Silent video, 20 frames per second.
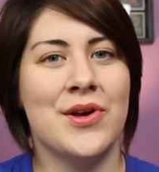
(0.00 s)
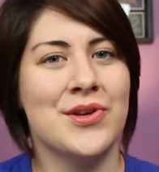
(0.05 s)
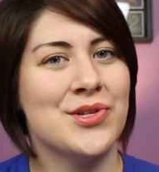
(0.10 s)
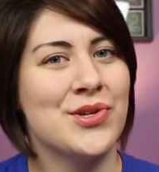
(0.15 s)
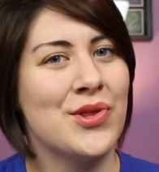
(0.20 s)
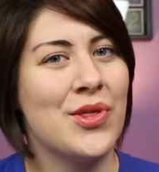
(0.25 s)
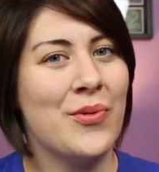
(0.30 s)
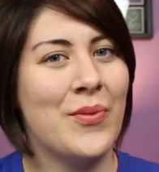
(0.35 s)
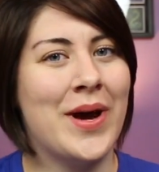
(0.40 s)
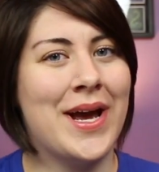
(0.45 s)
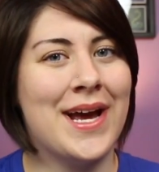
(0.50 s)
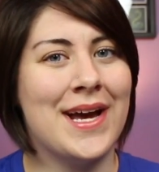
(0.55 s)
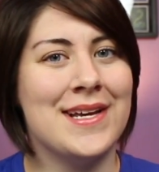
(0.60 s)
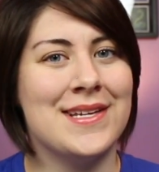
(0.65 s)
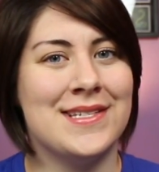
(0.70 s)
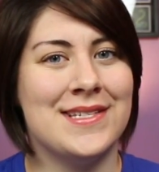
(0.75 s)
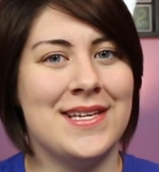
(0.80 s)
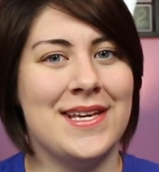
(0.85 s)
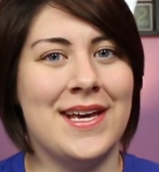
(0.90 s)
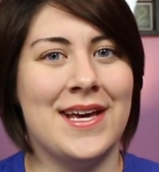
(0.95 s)
So the way I
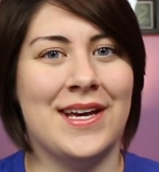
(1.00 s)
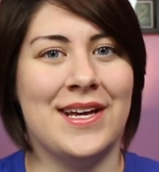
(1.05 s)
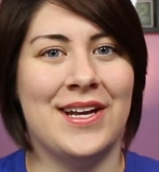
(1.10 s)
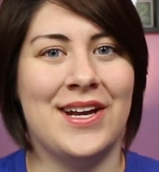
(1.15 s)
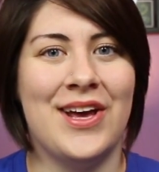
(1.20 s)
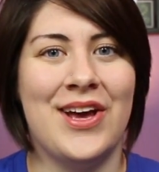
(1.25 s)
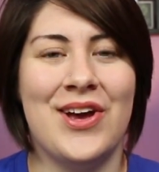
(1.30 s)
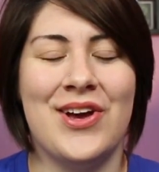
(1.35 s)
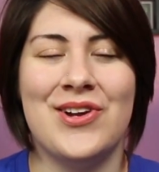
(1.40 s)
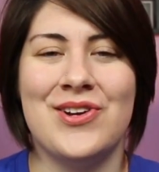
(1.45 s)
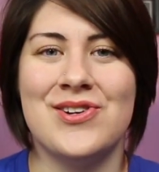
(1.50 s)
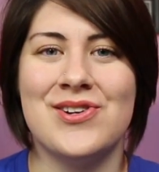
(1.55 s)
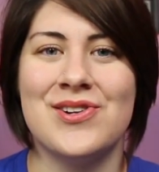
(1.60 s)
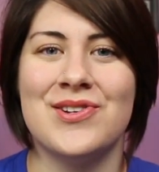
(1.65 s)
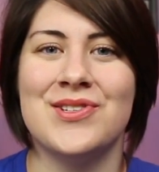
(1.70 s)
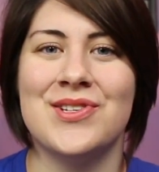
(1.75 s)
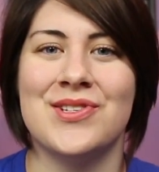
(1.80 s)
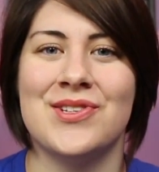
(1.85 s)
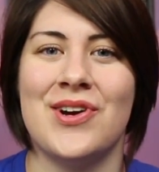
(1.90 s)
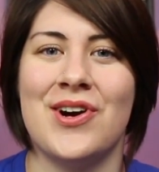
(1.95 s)
see it,
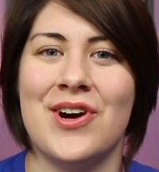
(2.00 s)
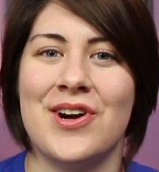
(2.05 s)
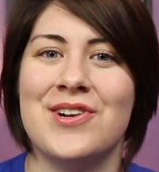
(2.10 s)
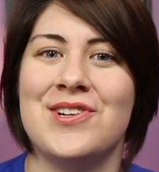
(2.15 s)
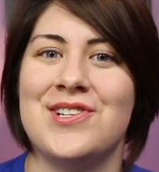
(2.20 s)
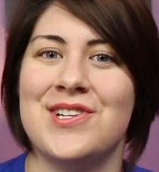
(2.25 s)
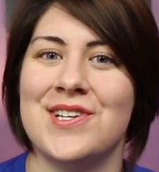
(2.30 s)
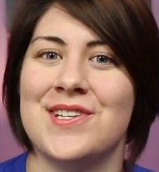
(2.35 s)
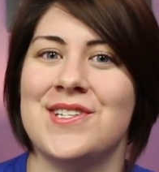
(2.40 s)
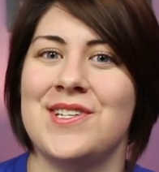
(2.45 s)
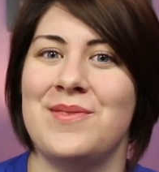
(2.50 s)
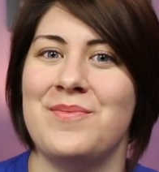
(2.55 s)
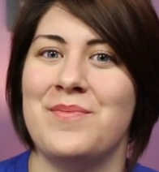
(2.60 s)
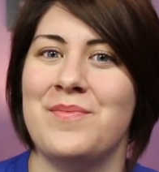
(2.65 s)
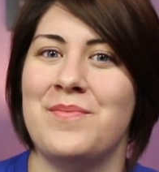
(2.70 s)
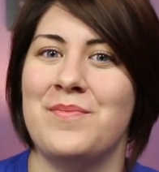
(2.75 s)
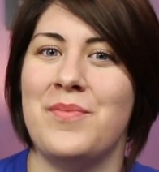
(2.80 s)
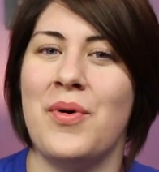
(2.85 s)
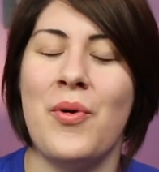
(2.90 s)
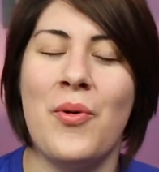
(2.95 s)
nurses aren't just
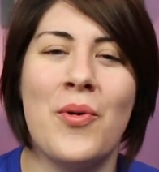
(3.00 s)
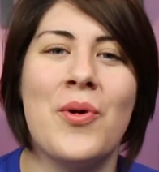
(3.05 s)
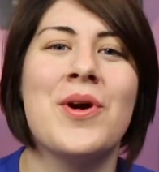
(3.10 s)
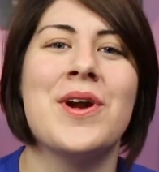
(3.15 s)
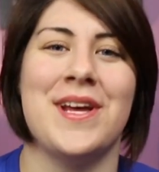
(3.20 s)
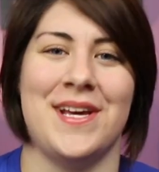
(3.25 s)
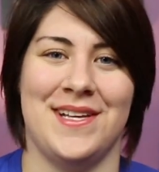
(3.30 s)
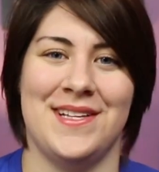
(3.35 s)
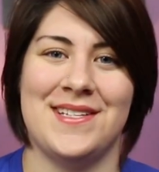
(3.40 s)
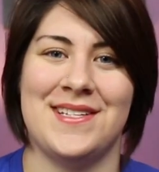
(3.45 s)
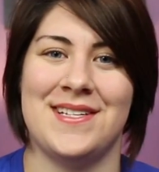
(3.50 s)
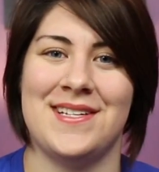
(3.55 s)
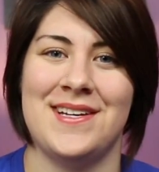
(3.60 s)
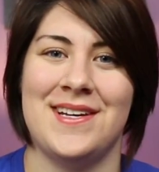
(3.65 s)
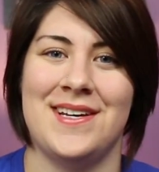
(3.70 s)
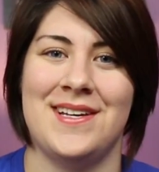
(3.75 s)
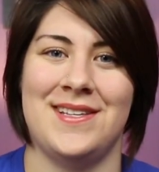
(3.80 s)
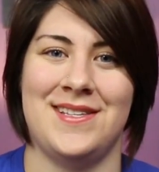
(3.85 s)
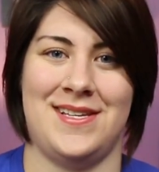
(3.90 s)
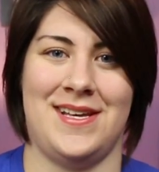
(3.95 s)
important
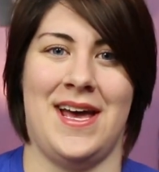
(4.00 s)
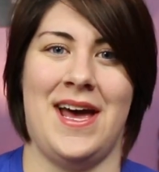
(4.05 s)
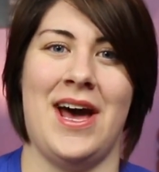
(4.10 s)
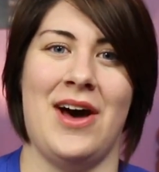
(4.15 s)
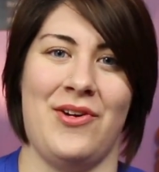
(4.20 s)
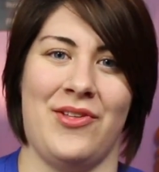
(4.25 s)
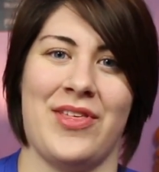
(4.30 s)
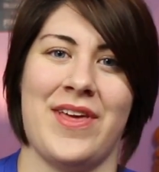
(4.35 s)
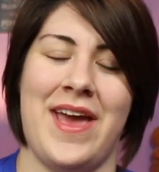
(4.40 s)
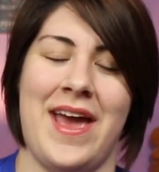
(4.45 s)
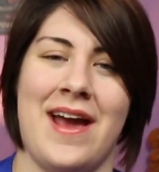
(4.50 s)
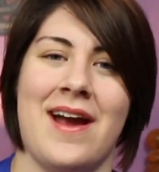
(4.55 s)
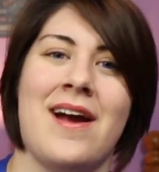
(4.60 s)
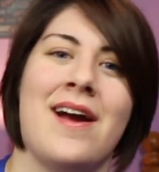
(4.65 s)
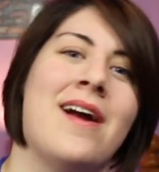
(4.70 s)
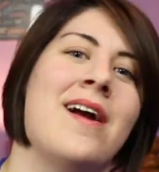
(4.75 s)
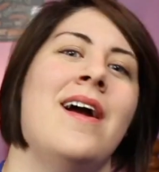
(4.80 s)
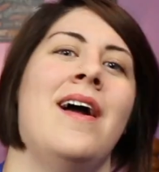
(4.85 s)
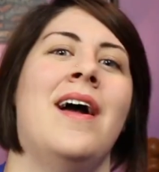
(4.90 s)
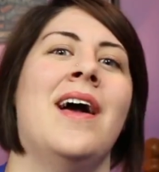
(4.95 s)
to
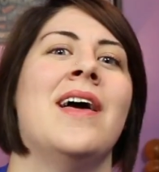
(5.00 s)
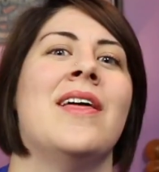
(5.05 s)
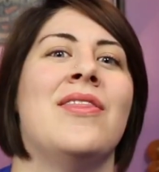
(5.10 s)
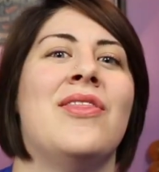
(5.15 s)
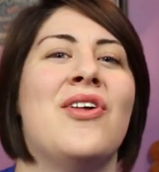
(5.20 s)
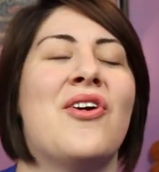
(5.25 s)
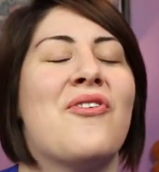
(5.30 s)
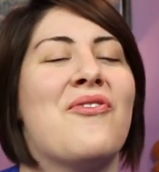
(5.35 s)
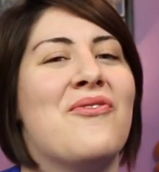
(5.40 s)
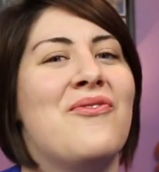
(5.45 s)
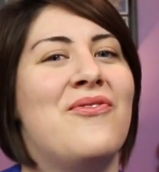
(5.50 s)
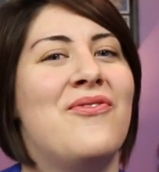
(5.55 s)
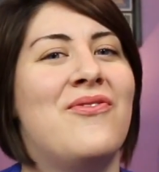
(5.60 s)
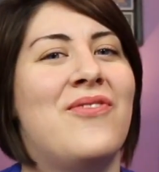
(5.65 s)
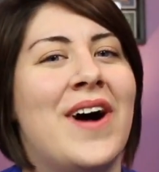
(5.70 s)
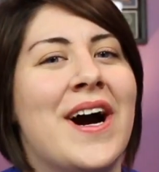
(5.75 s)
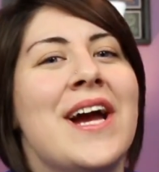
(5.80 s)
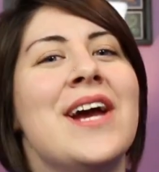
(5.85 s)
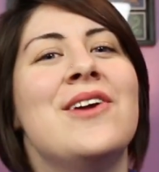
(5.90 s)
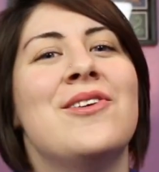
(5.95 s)
healthcare, they're
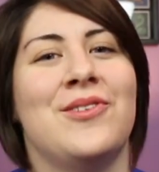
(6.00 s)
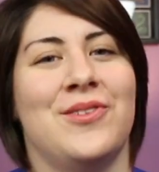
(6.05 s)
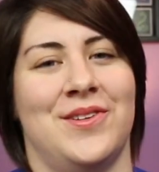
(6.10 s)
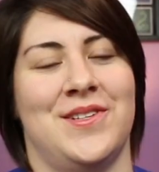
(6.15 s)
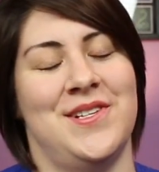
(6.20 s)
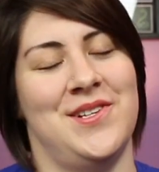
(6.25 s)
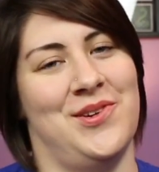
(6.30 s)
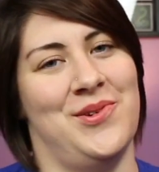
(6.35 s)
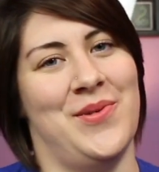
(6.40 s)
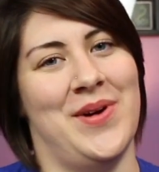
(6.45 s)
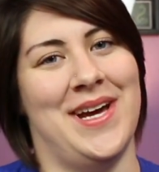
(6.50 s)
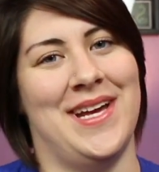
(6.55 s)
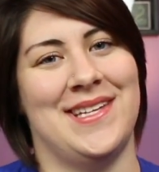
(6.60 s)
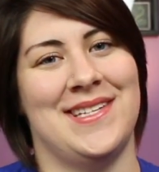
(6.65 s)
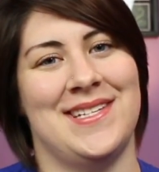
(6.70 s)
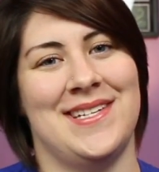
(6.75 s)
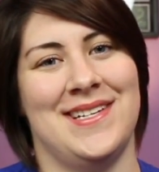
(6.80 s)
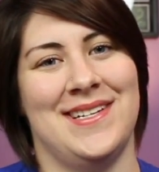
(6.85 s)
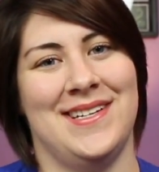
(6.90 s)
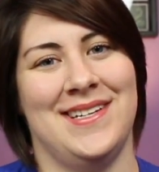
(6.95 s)
vital to
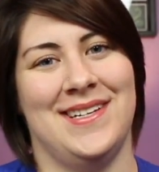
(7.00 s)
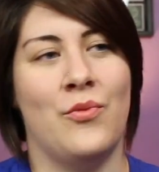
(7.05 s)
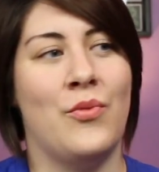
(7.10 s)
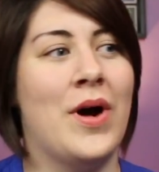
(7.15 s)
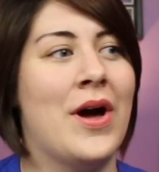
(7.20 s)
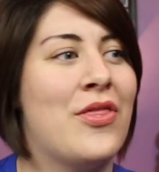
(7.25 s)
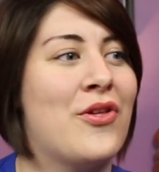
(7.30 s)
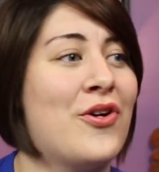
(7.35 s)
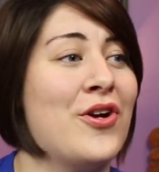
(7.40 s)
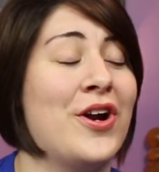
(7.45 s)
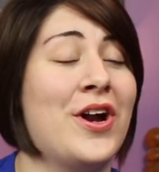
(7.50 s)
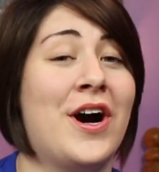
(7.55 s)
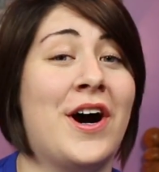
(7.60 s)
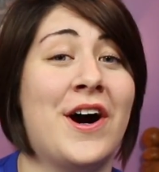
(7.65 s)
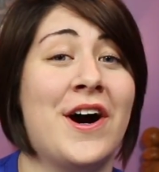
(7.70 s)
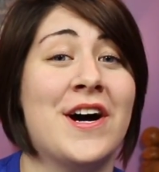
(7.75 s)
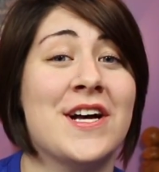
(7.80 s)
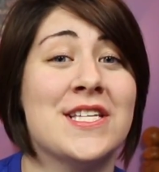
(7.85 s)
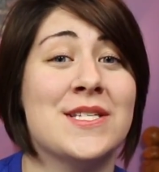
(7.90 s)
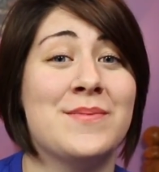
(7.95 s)
it. whether in a
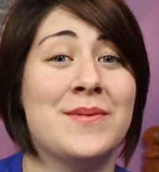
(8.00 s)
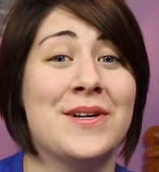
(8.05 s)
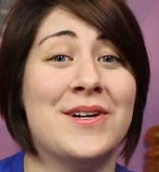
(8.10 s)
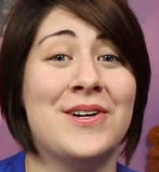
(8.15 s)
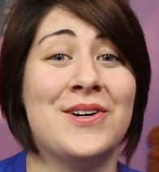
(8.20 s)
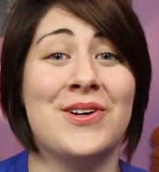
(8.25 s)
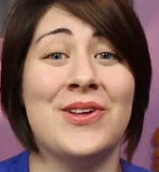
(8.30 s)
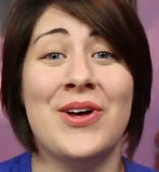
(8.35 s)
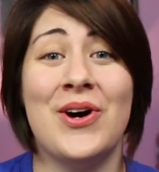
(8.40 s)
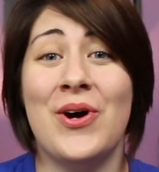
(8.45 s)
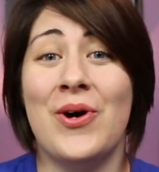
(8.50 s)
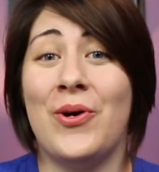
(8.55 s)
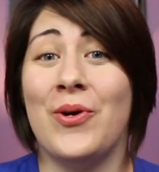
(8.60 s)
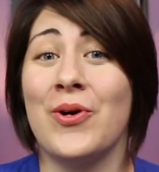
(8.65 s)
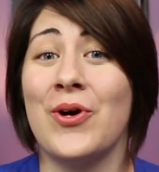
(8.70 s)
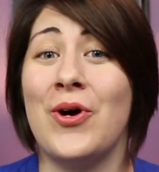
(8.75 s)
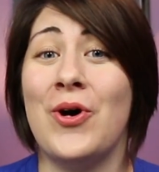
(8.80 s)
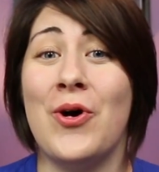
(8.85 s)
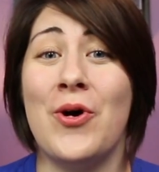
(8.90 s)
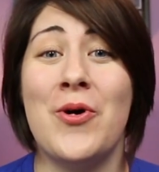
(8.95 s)
hospital
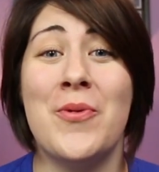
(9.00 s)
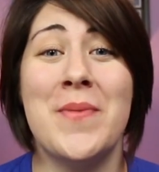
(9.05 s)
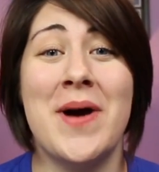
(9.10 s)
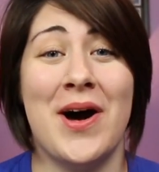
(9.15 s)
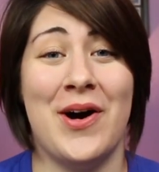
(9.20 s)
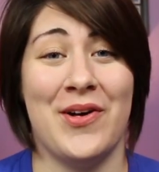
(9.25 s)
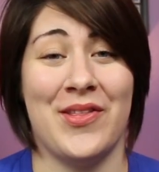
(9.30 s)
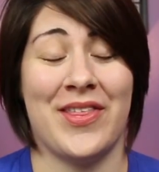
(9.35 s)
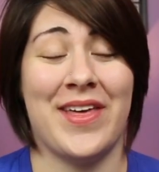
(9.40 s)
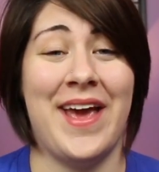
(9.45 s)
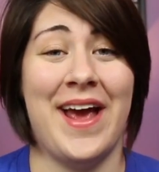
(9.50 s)
or home health